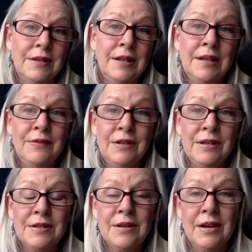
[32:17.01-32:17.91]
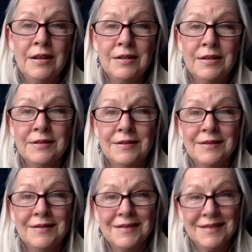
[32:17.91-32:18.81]
And if it is not,
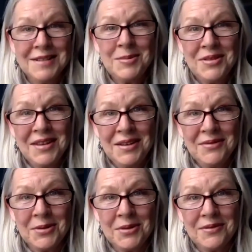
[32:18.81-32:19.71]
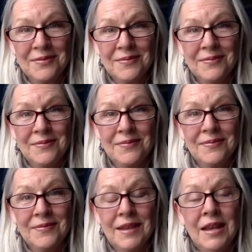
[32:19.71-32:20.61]
let's be thankful.
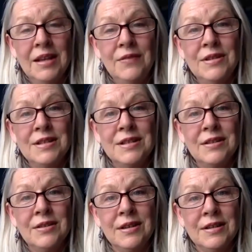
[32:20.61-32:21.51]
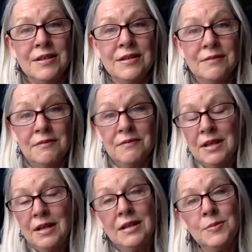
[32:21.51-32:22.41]
And if it still is,
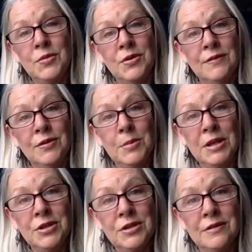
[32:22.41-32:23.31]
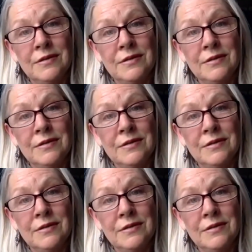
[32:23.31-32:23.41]
then it has more information.